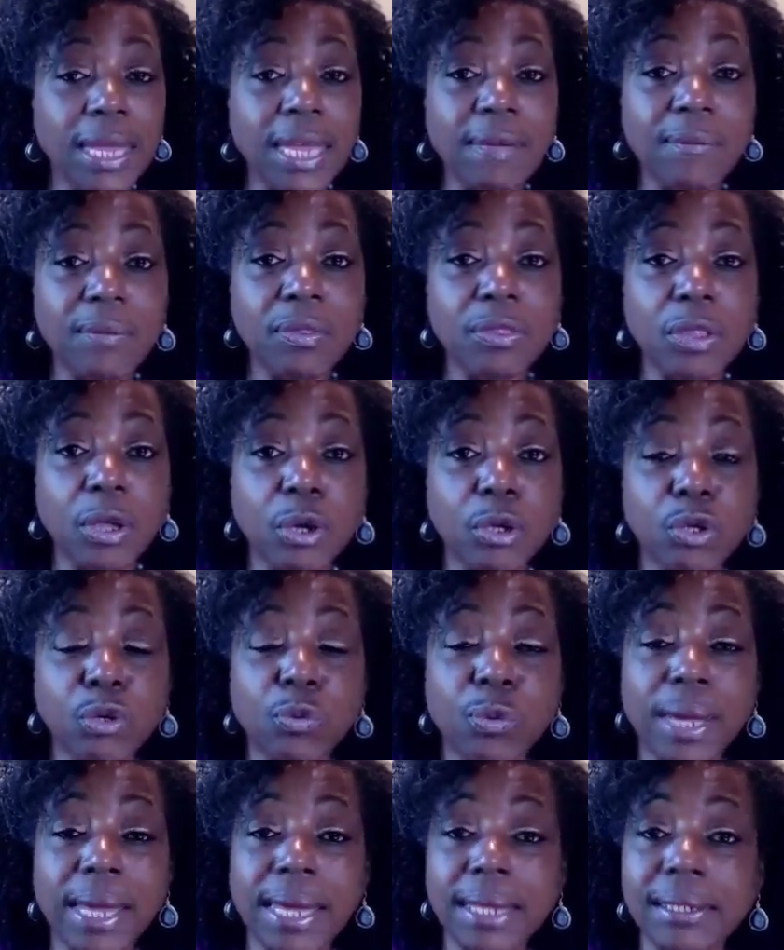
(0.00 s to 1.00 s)
even though
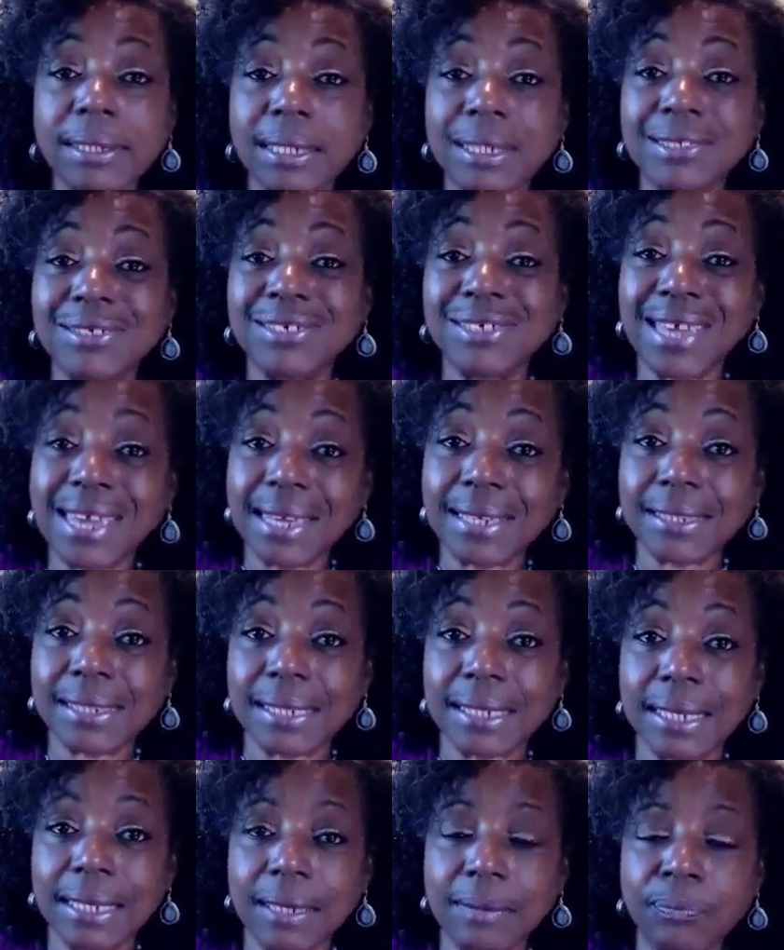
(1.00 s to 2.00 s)
you
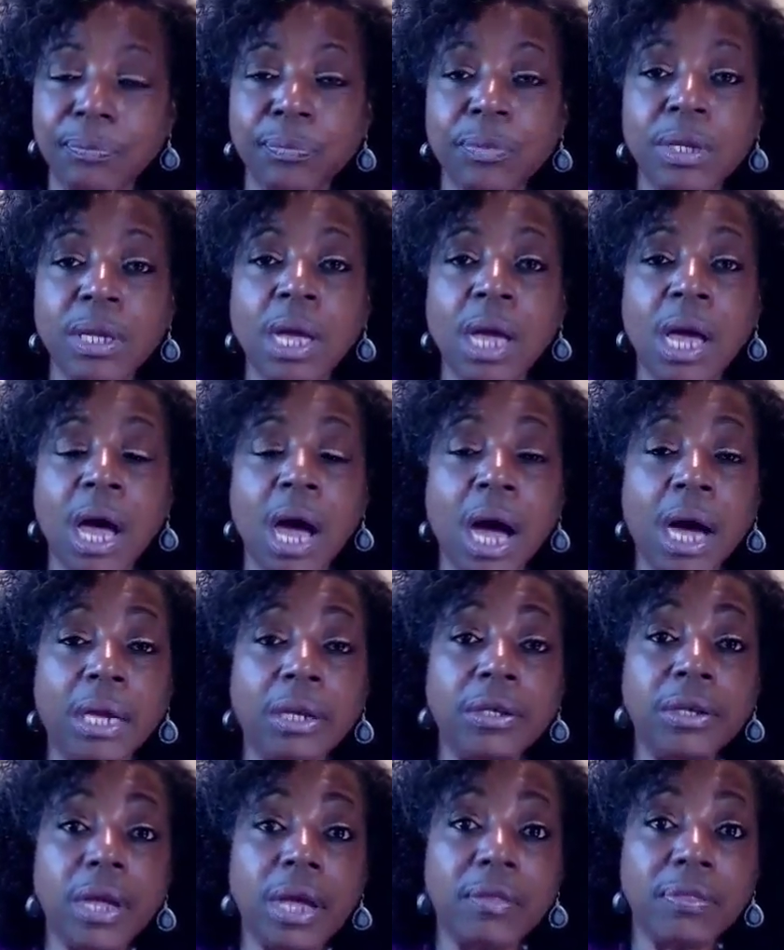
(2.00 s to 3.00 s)
interjected
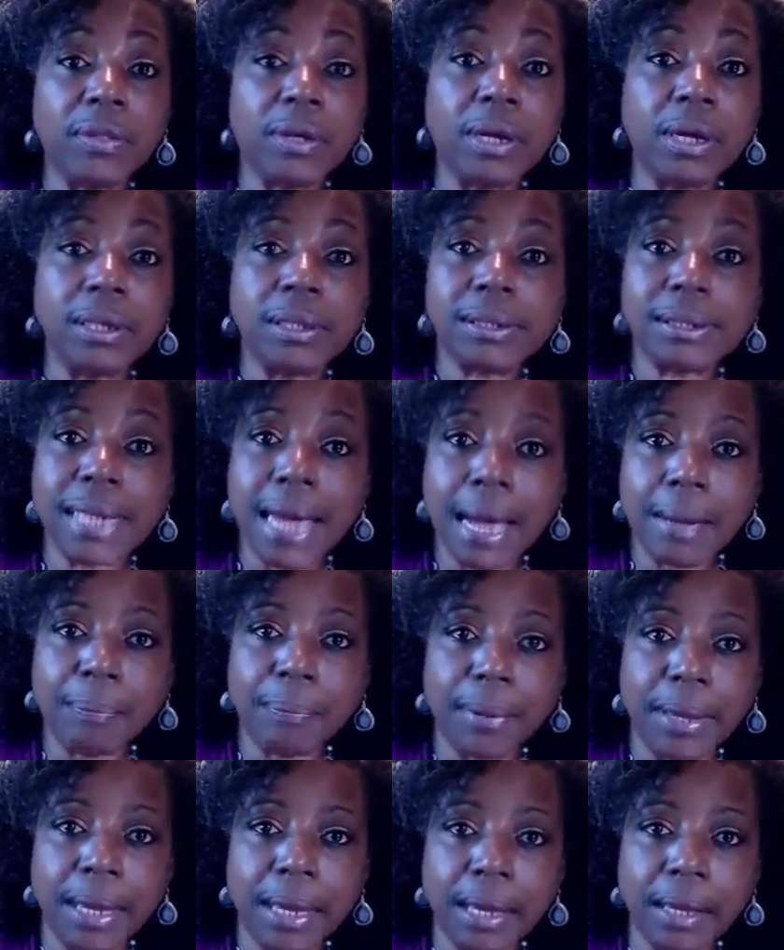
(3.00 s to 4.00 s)
another
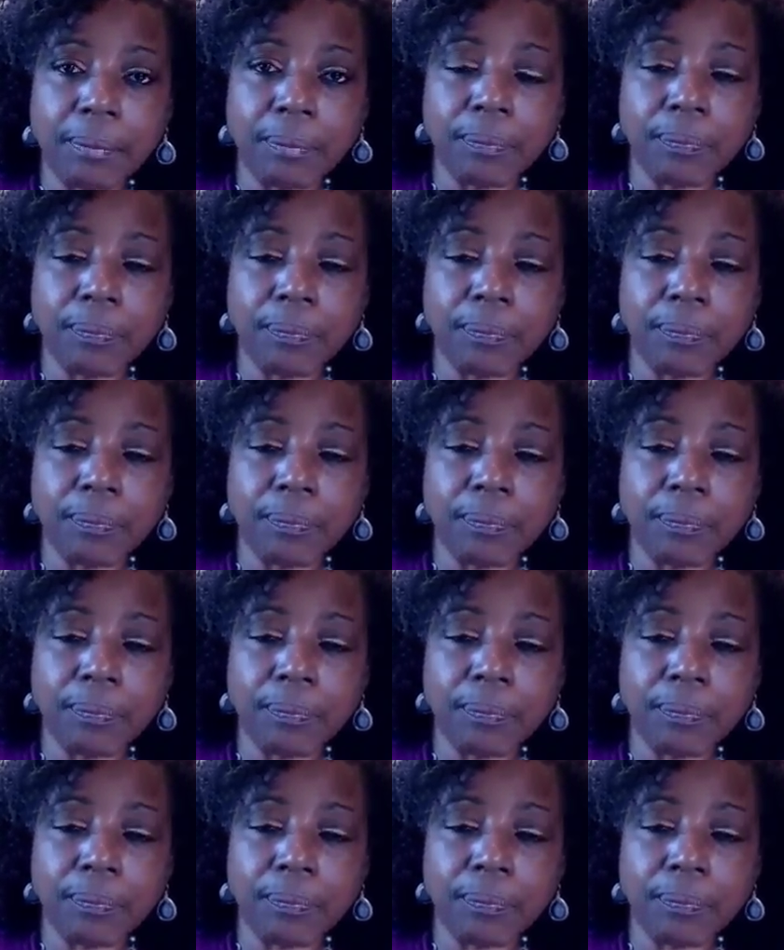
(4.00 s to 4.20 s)
topic.